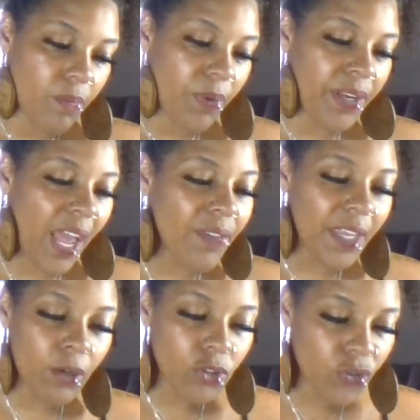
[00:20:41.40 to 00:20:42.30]
But now they
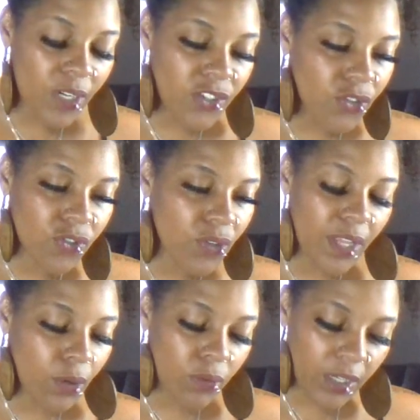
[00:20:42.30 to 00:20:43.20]
don't trust you, so they
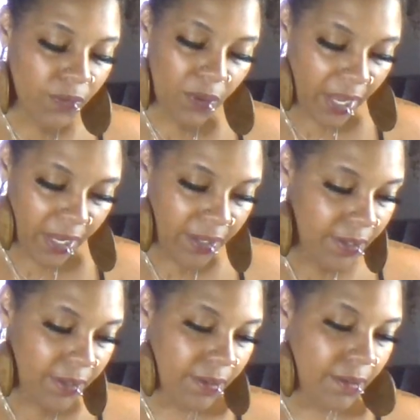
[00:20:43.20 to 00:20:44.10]
don't give you head.
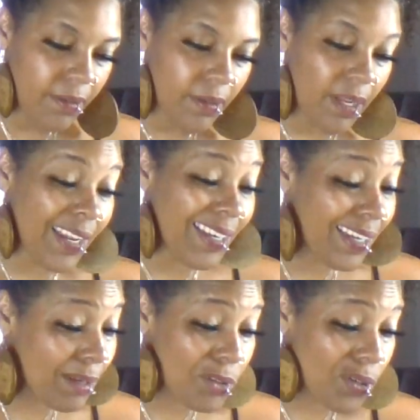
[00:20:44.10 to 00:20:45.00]
And they
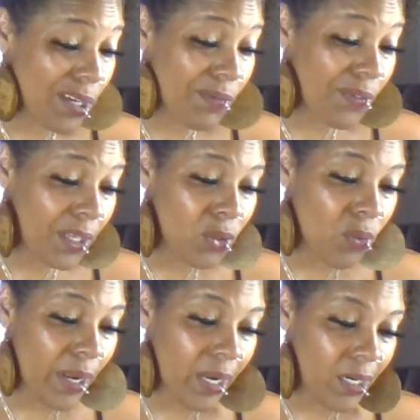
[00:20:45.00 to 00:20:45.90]
damn sure ain't fucking you
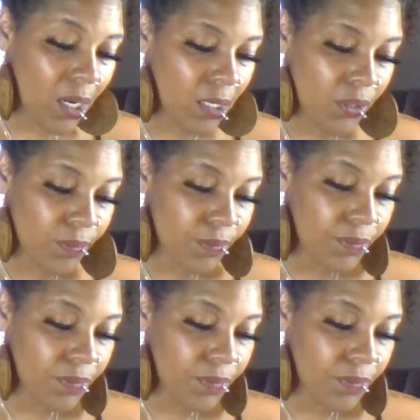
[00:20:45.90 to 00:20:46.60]
without a condom.